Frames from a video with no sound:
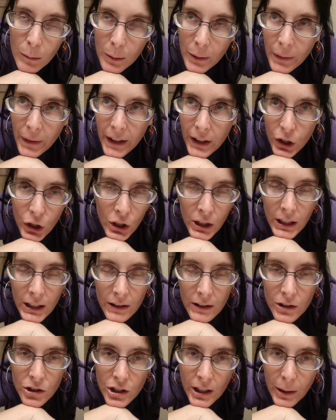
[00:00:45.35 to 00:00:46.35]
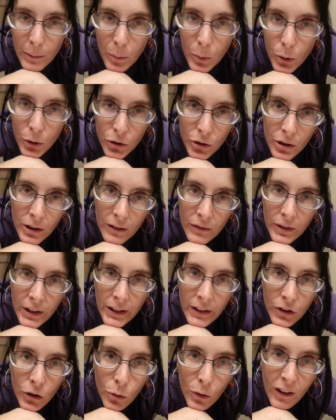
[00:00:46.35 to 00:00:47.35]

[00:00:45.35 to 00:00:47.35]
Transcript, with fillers: but they couldn't get the J portion of it in,